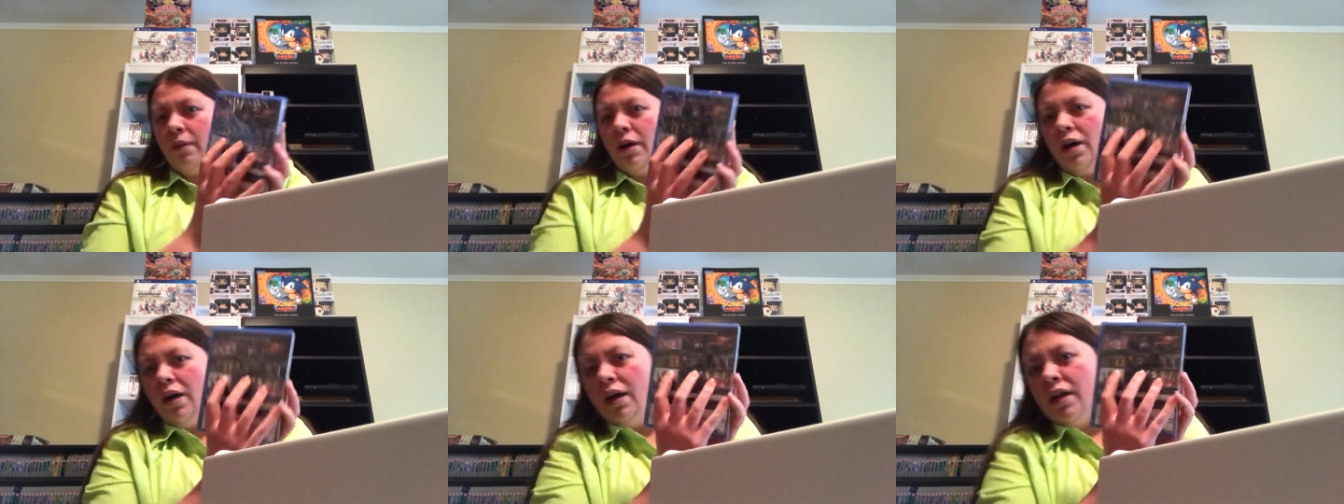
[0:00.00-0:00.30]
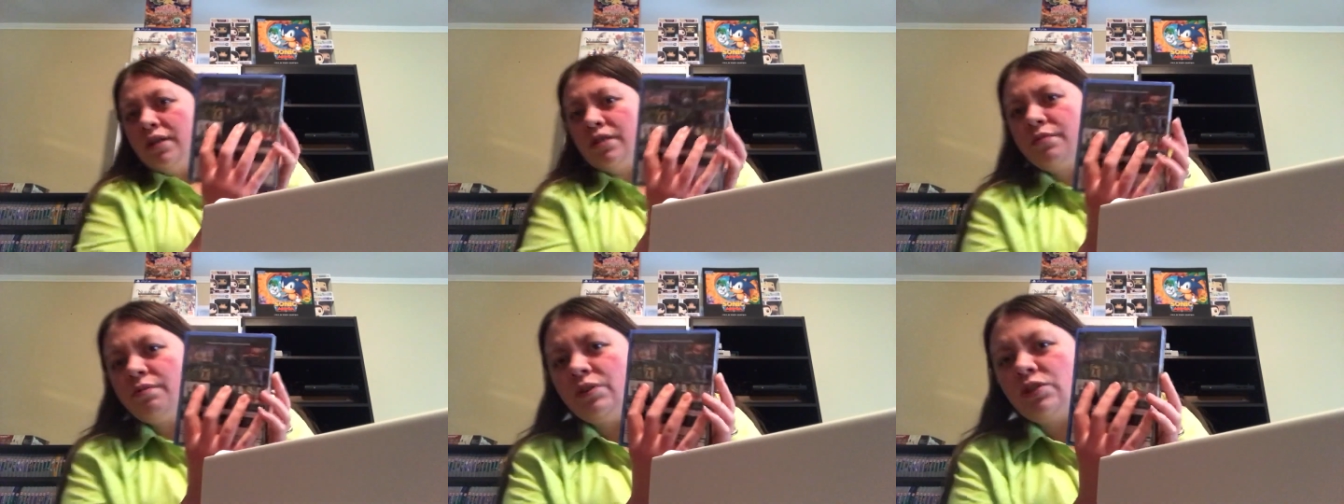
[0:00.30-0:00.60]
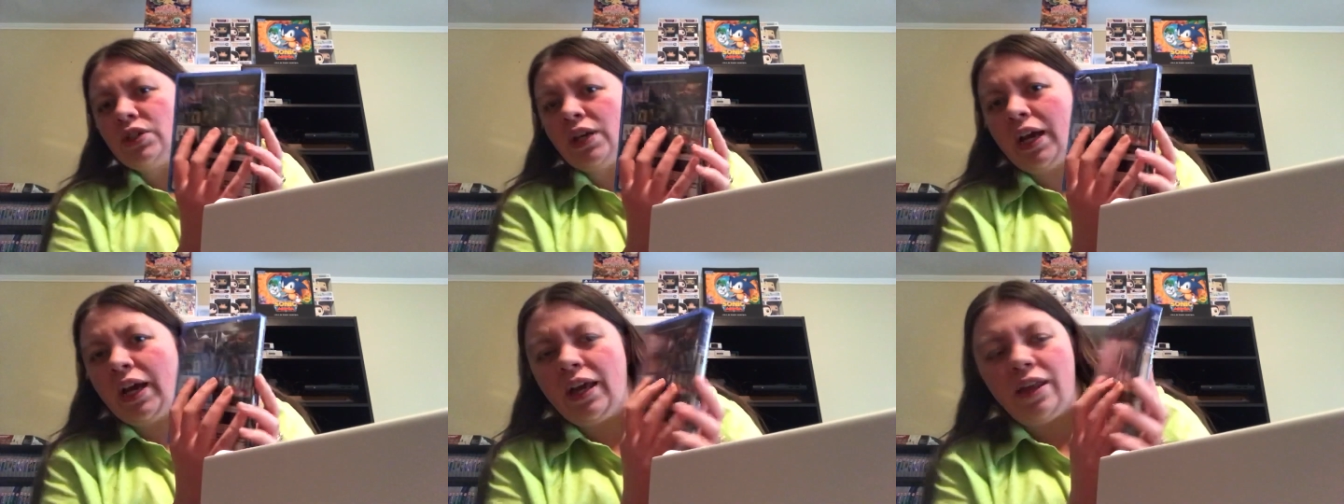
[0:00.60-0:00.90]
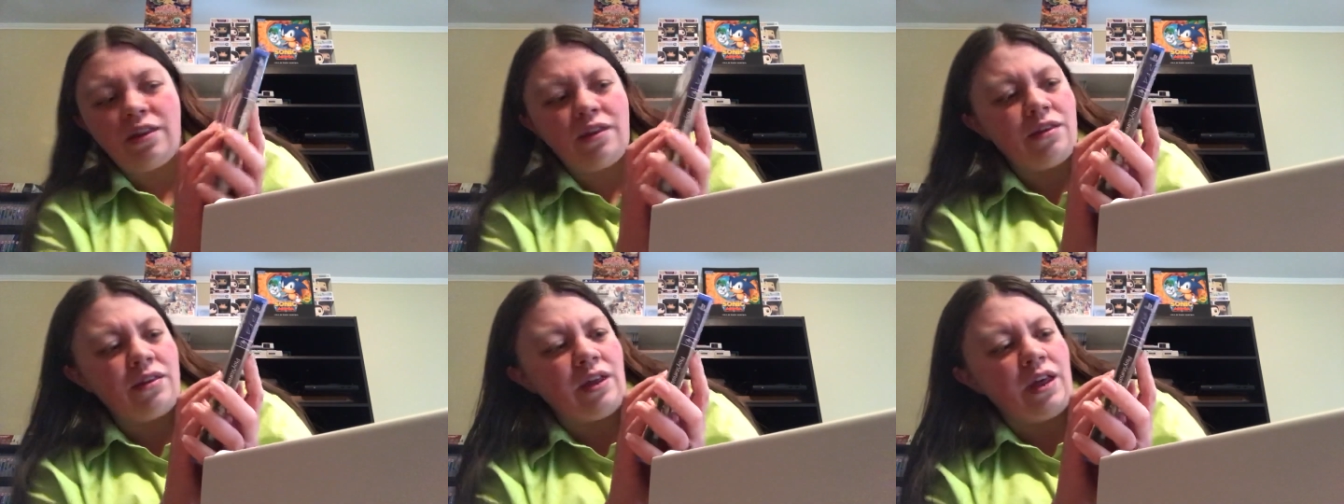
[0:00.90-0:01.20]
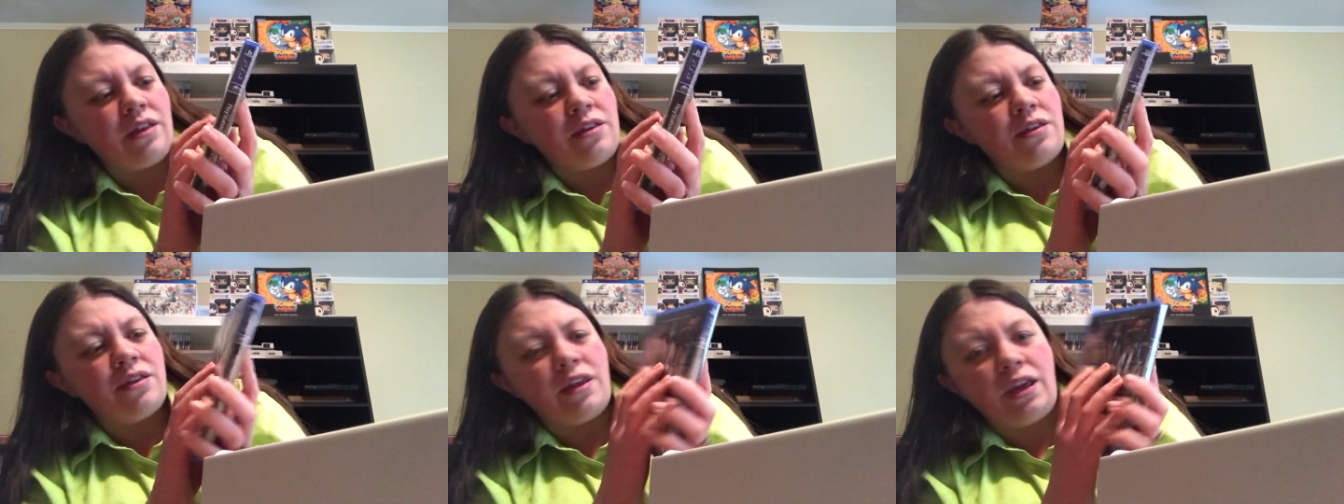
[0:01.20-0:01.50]
Moss, which I
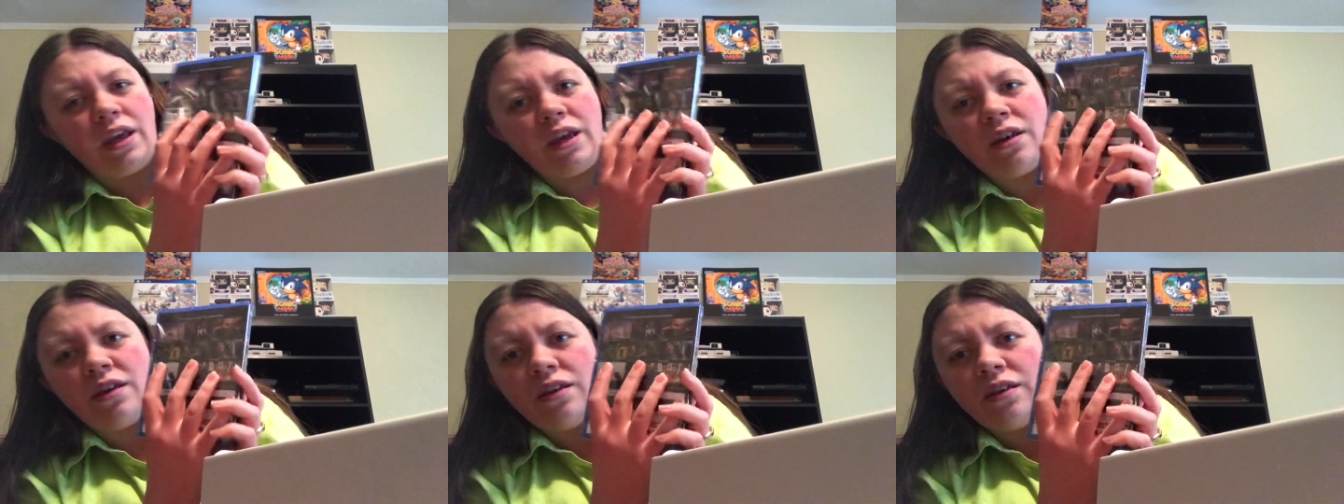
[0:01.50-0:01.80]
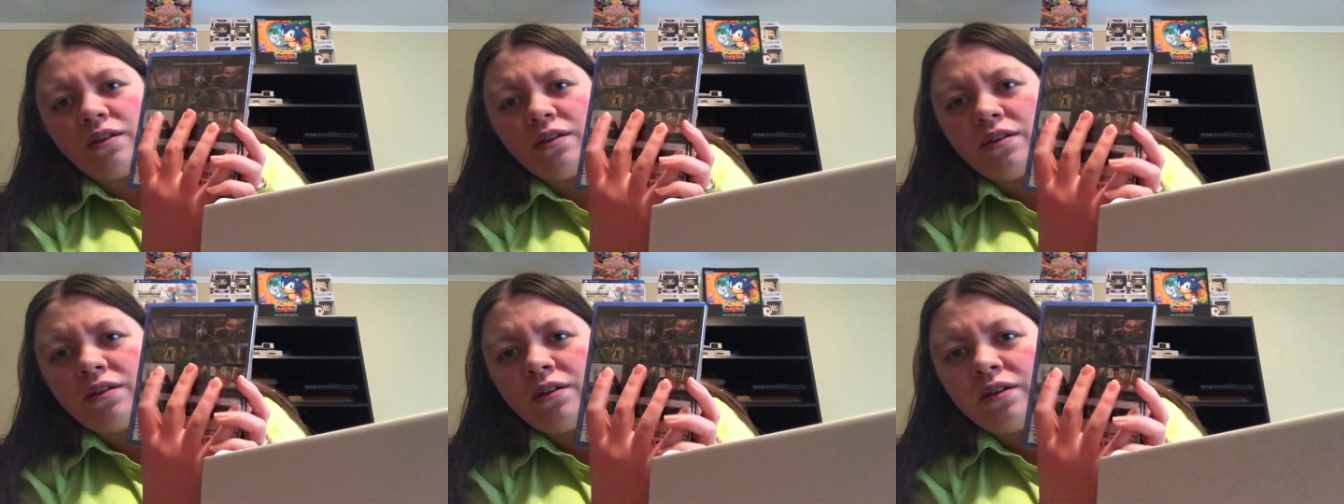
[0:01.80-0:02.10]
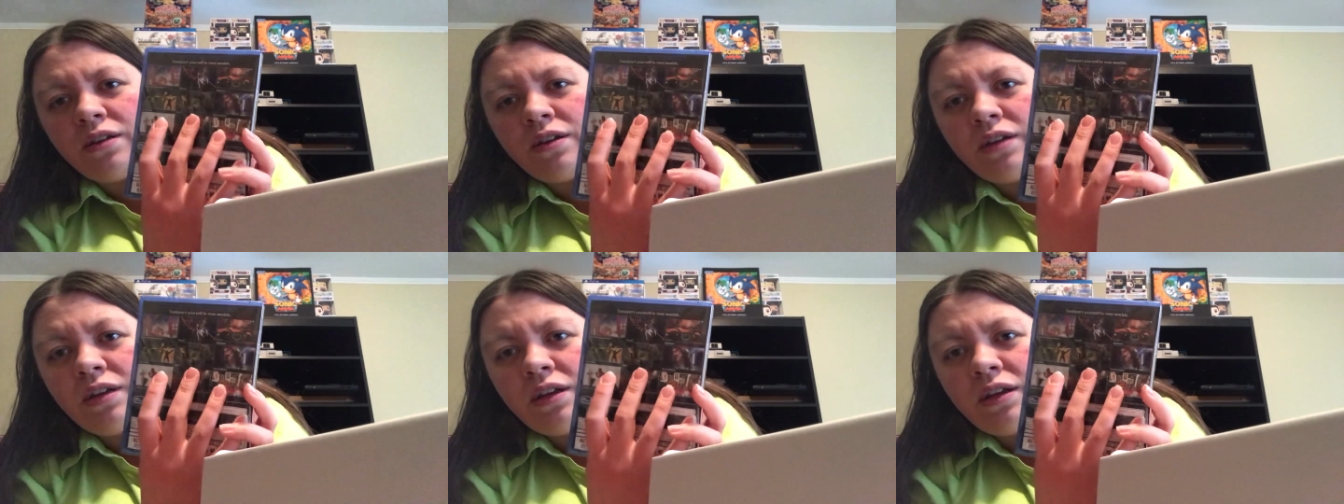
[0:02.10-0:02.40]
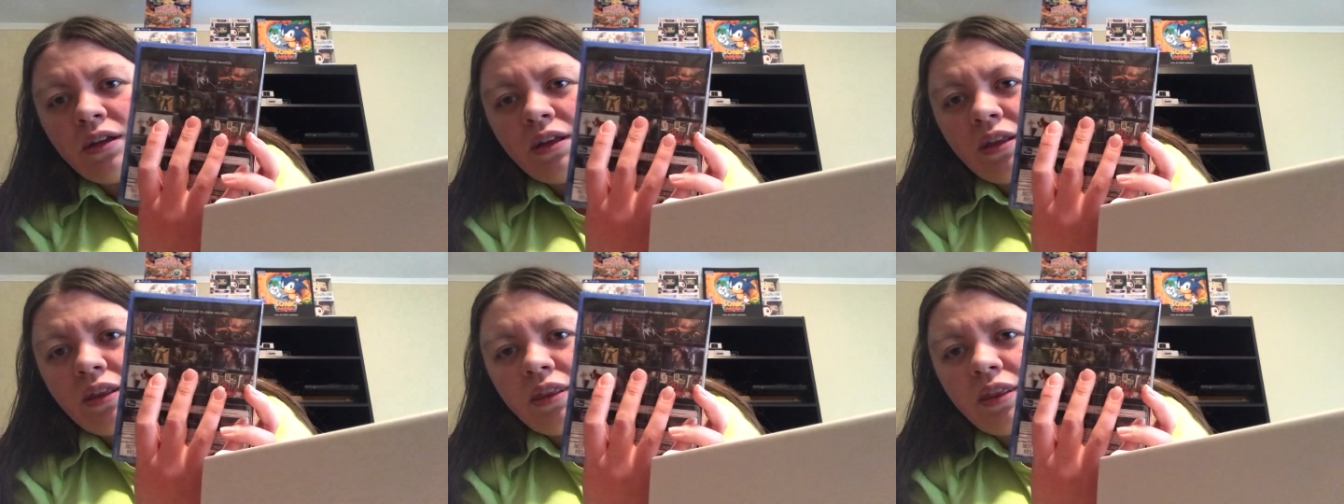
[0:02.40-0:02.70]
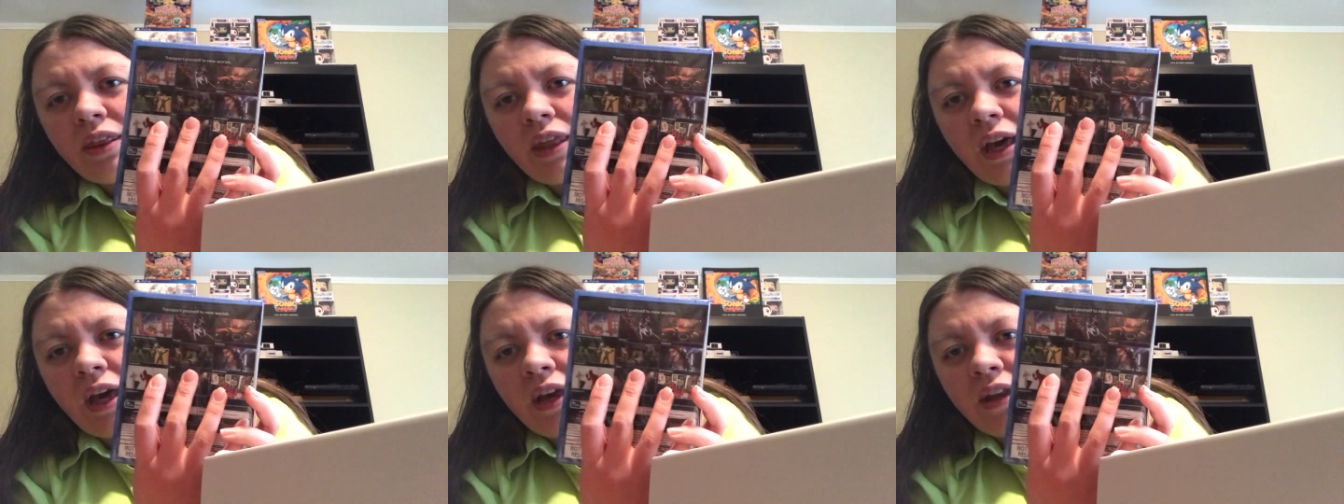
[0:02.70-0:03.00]
think
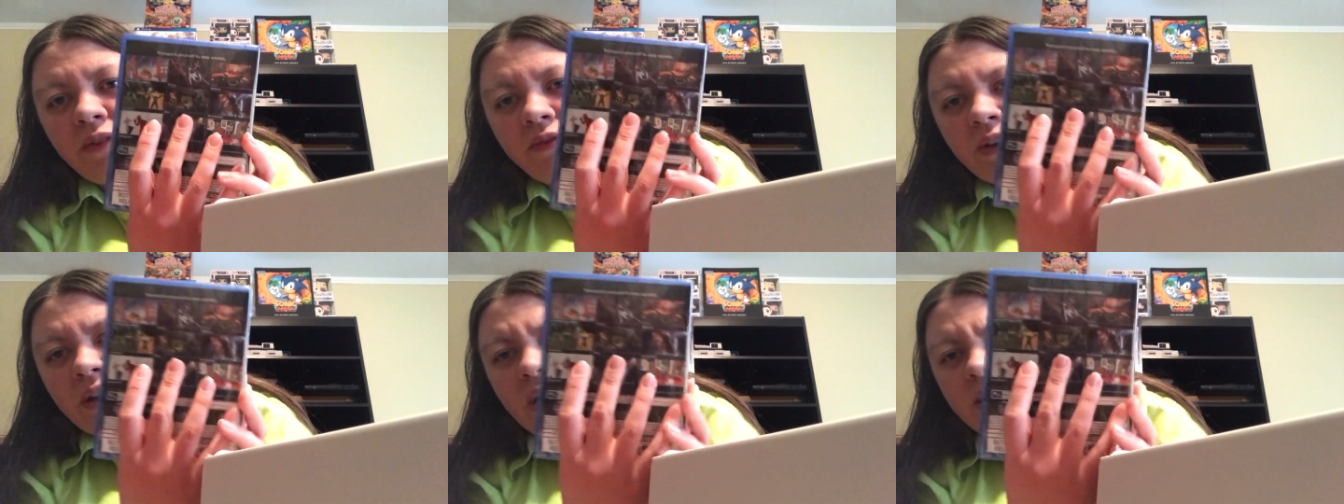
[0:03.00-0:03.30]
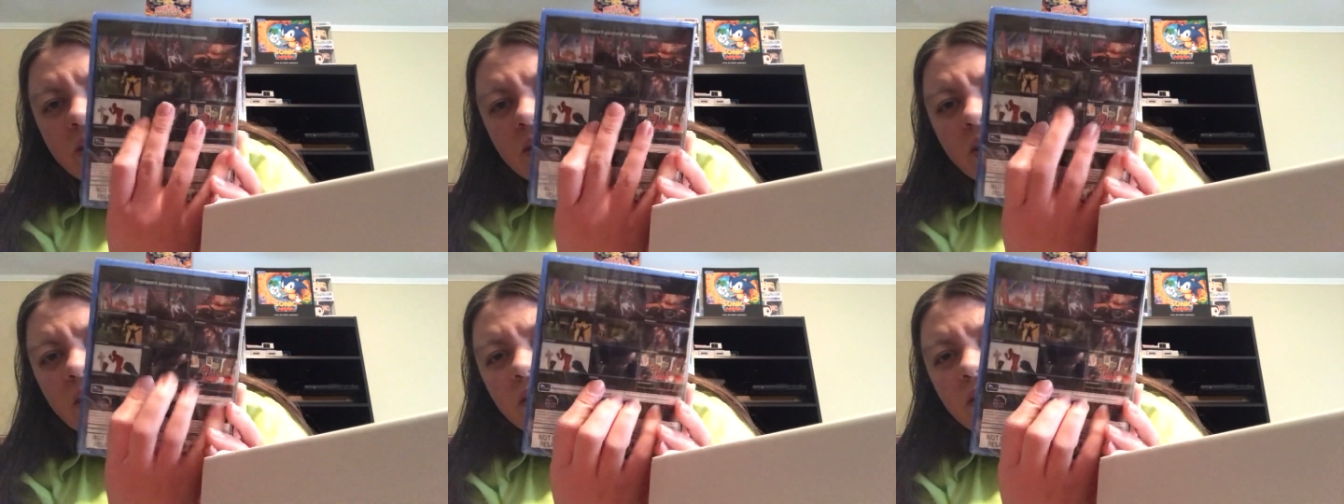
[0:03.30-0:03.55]
that, if you guys